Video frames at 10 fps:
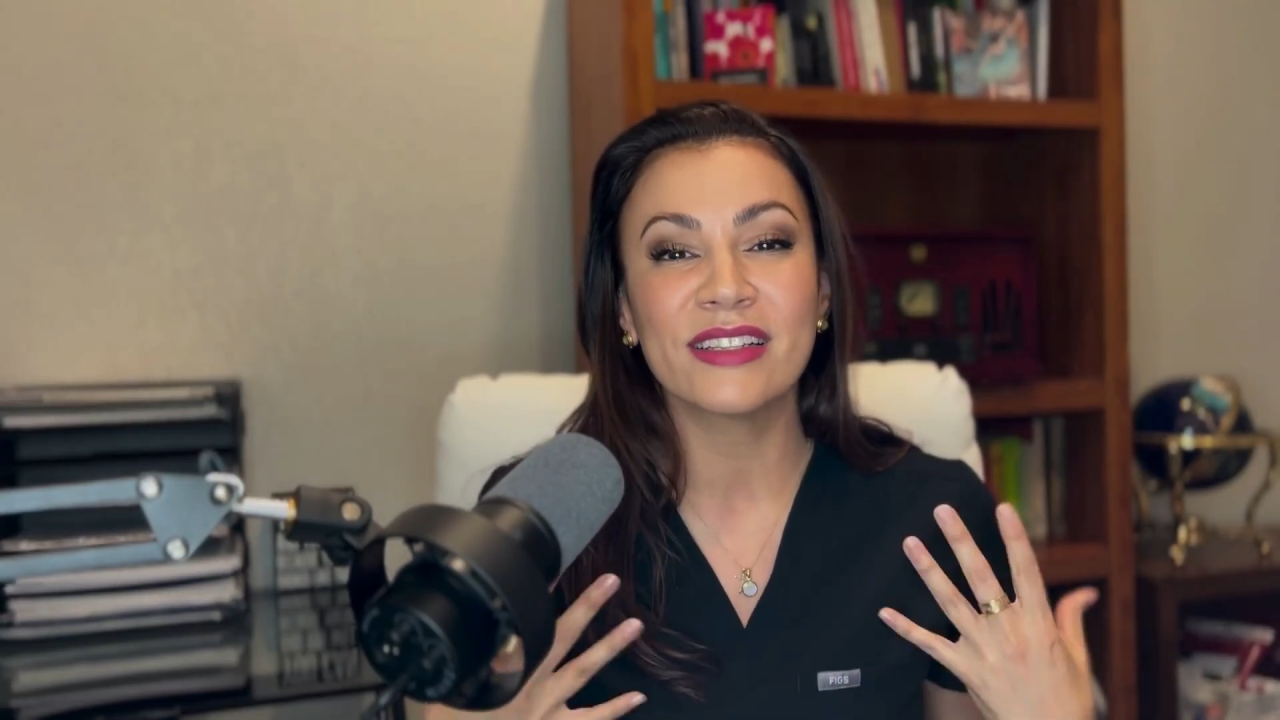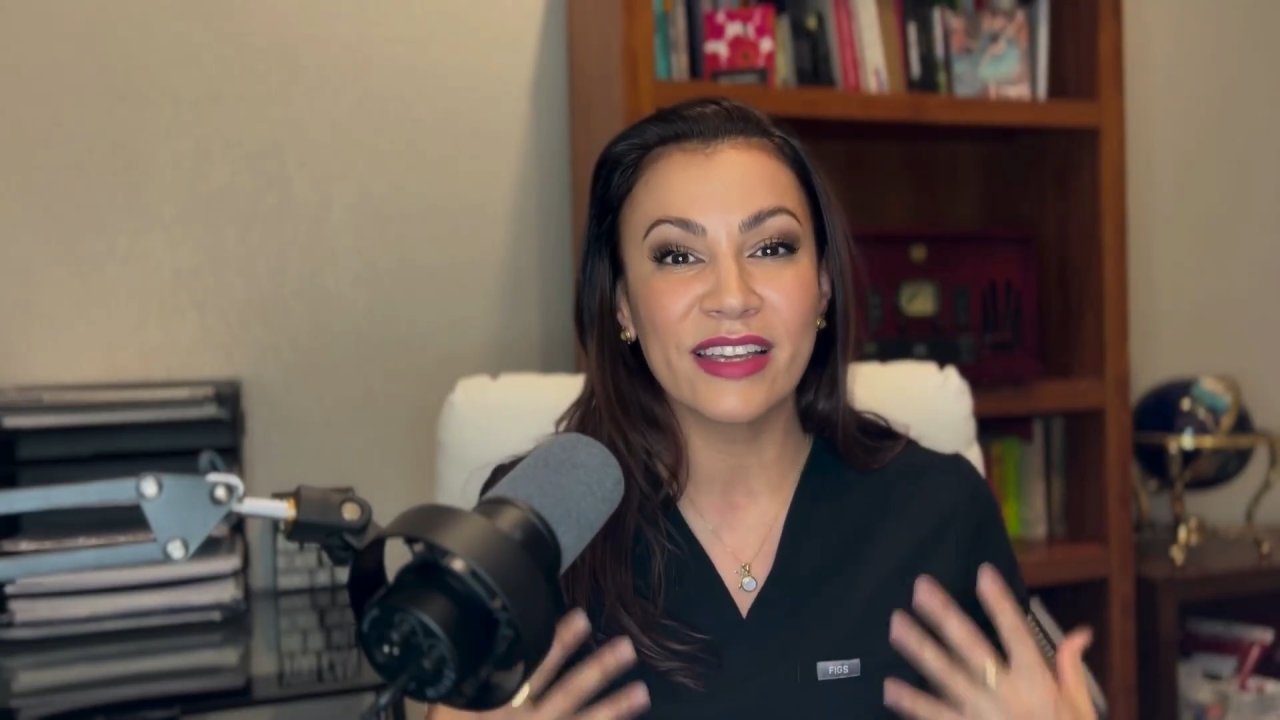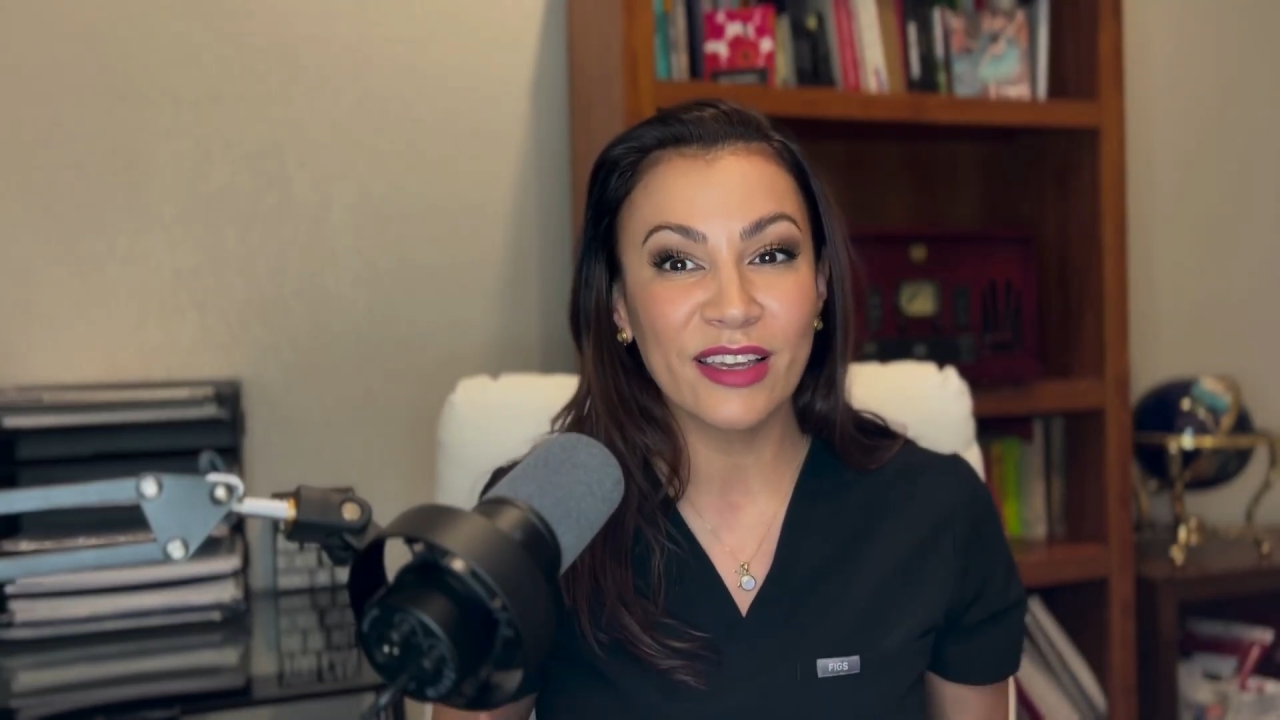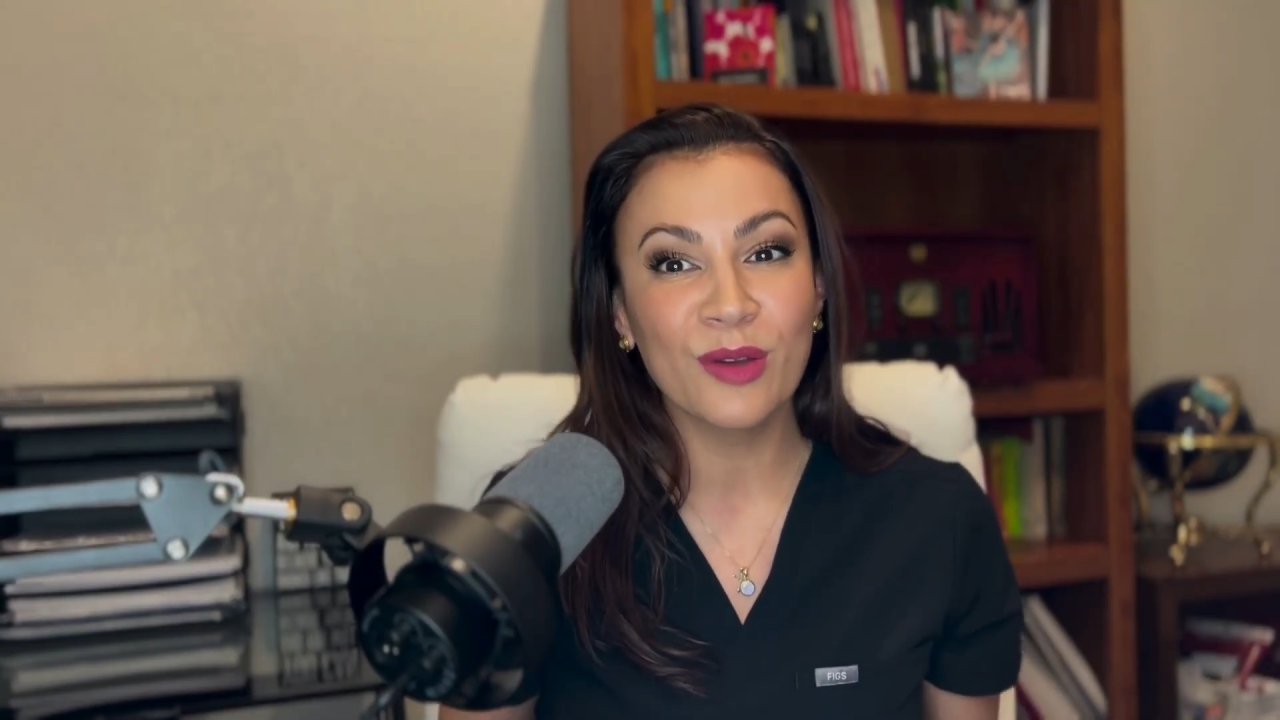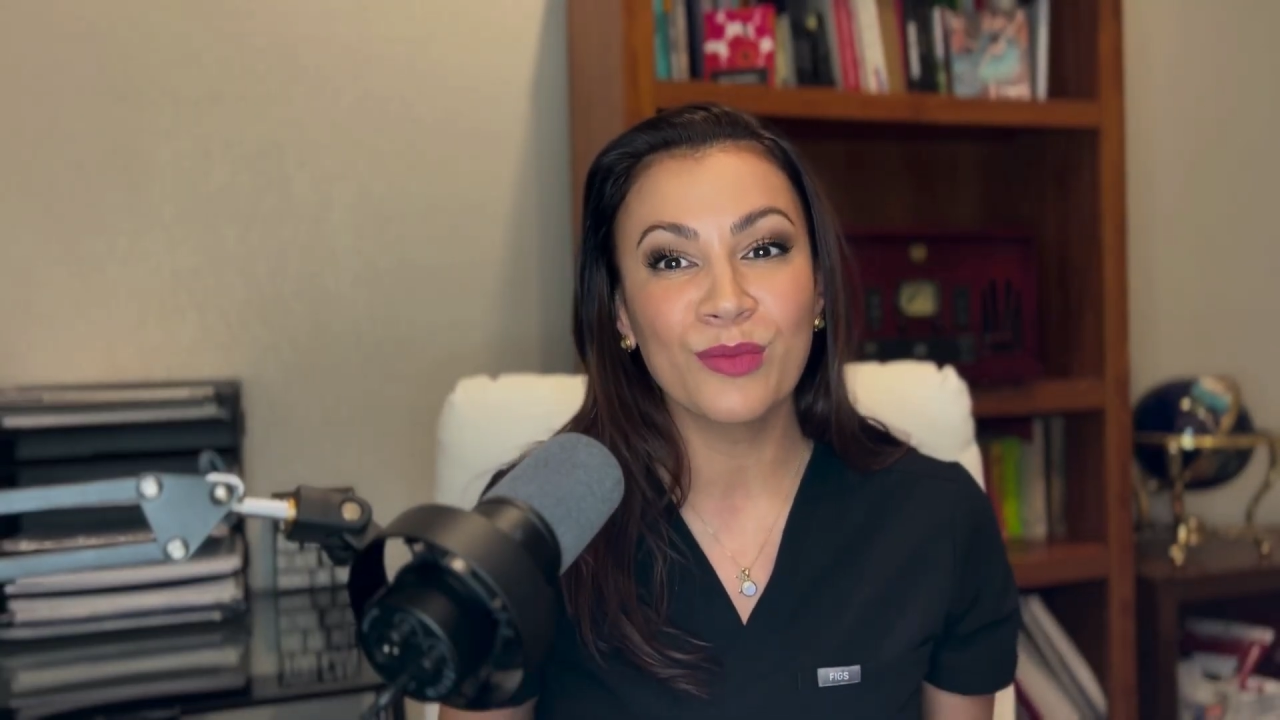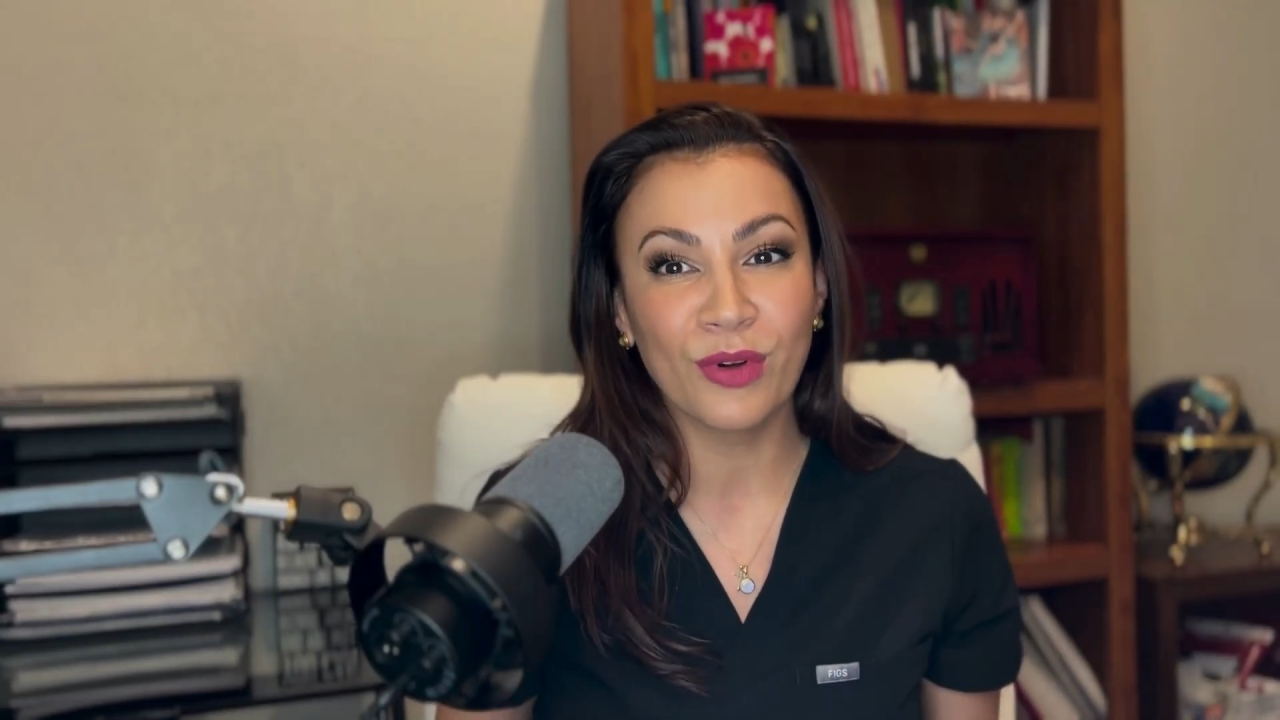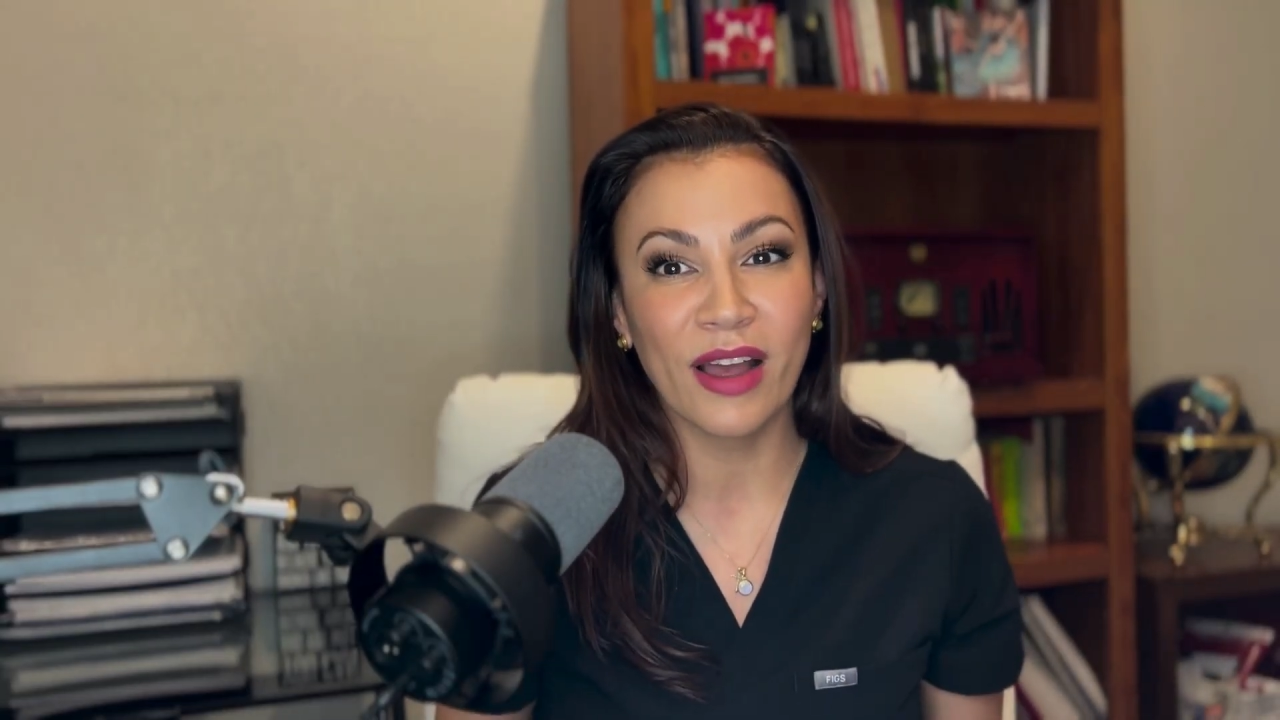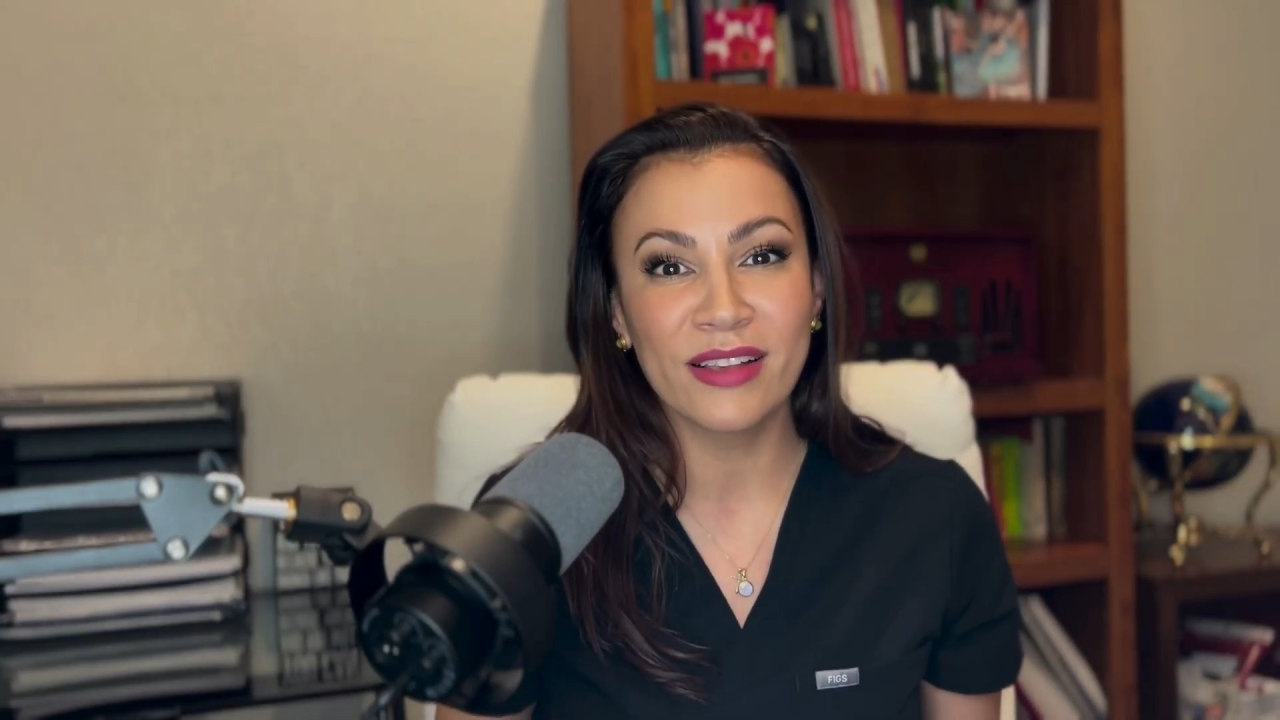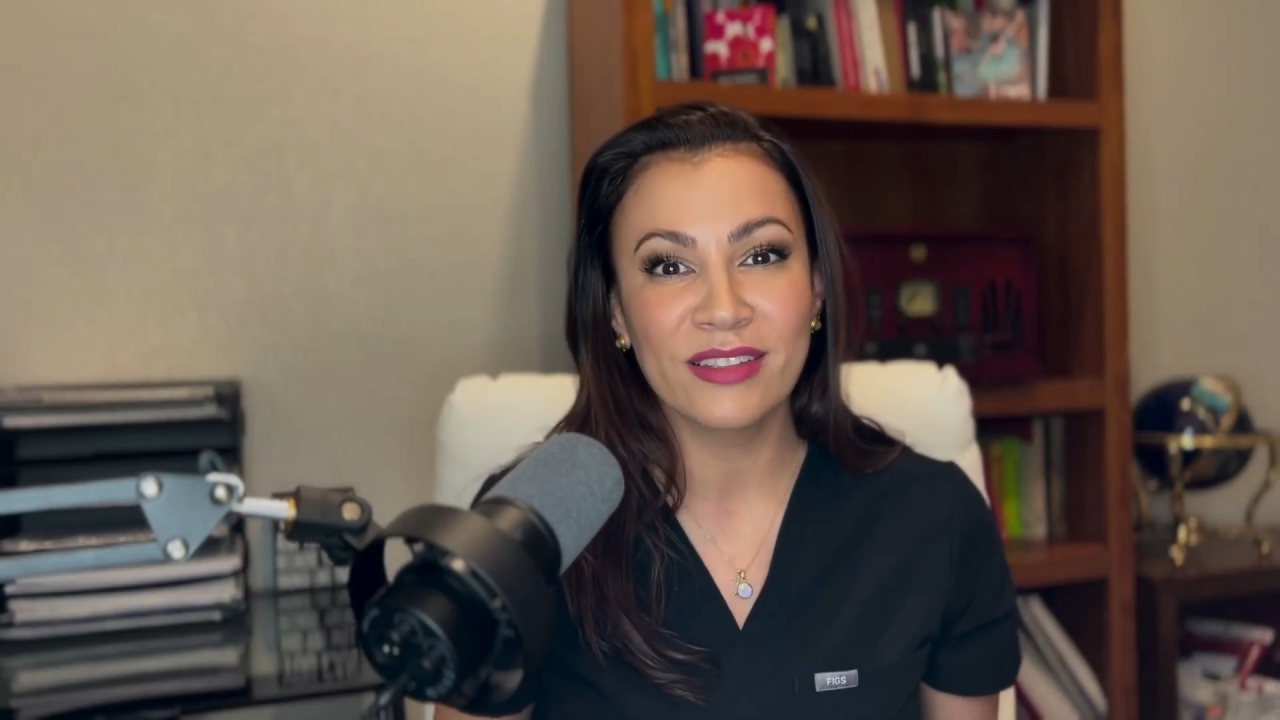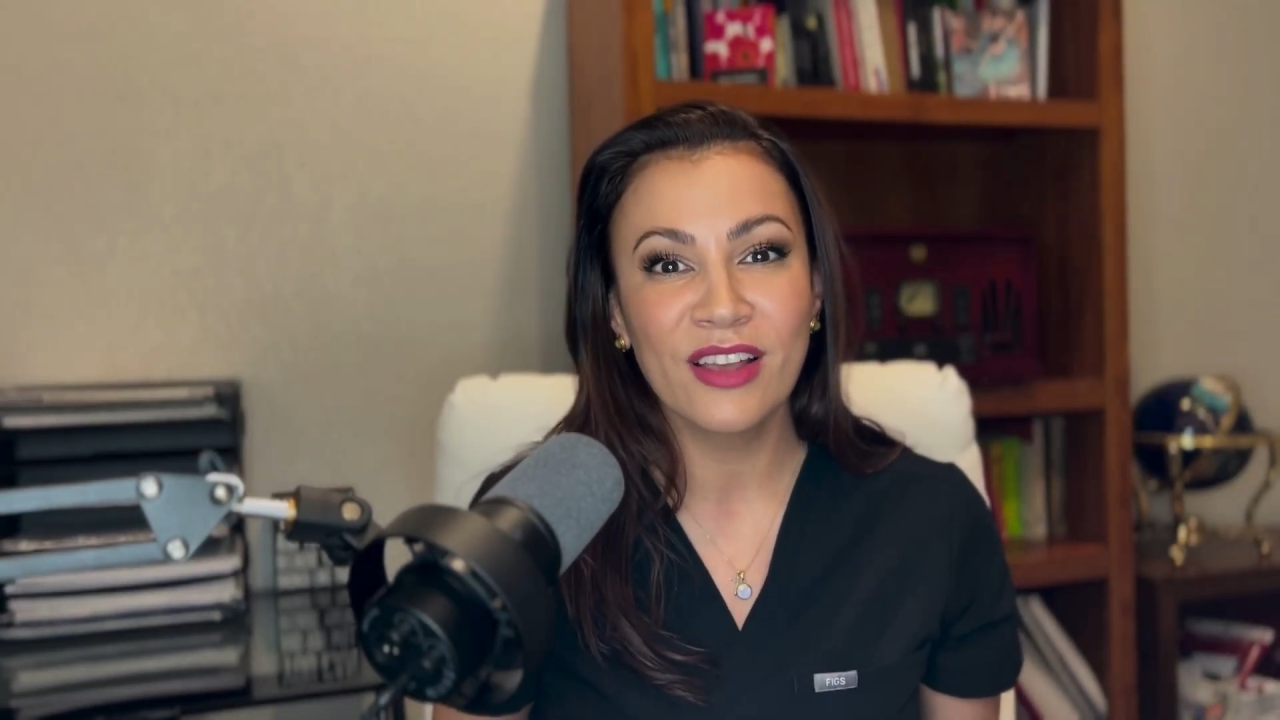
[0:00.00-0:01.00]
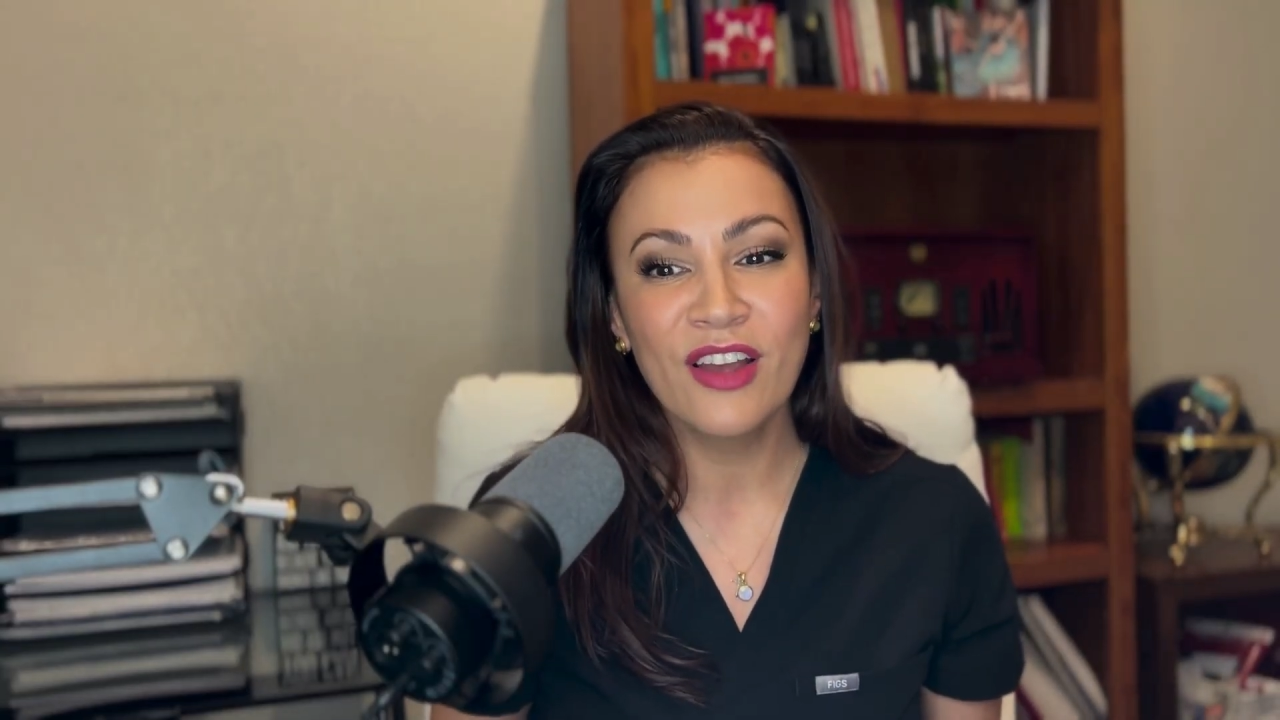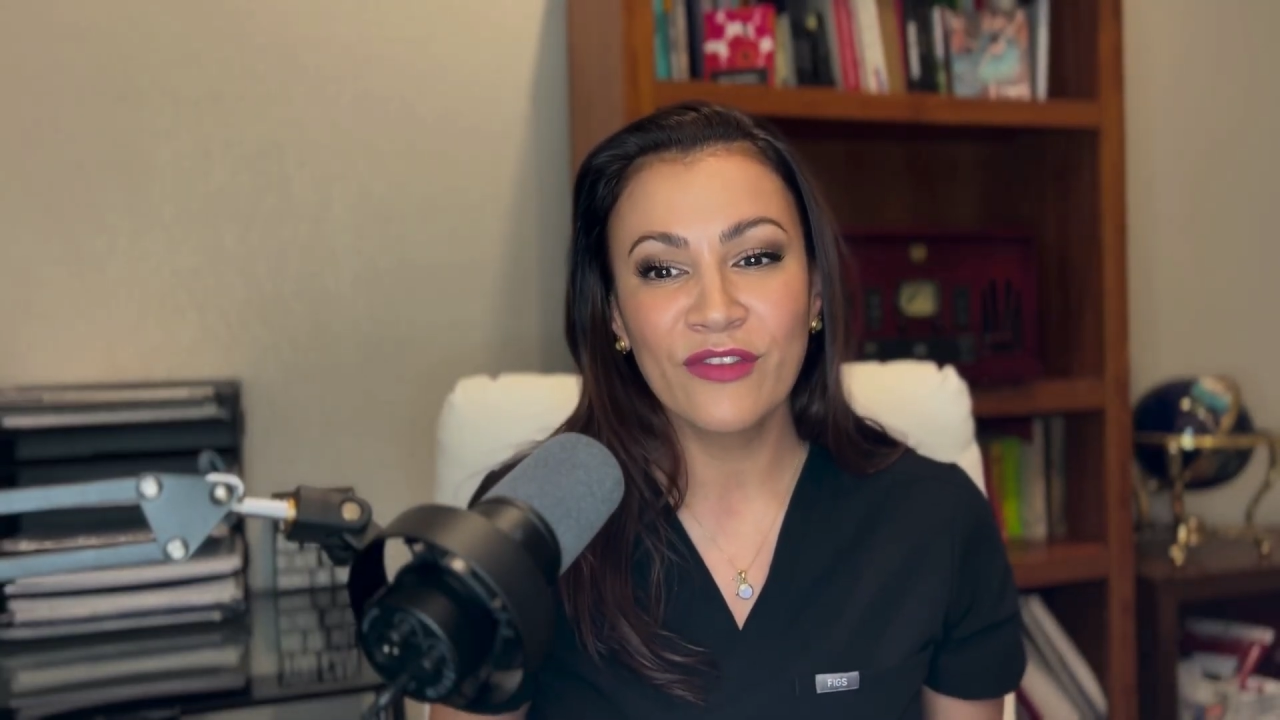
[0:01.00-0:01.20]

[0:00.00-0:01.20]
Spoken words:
decompress